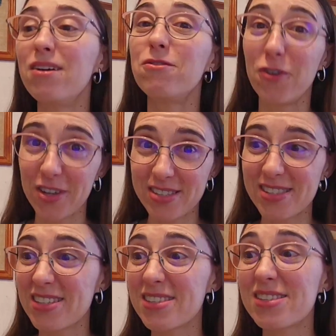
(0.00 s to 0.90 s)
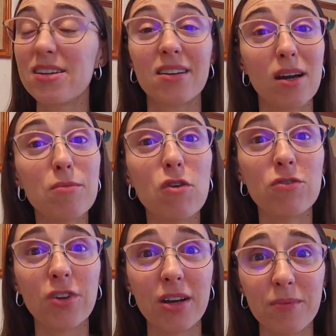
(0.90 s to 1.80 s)
For instance, come
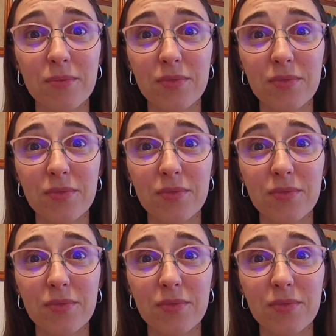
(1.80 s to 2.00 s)
over.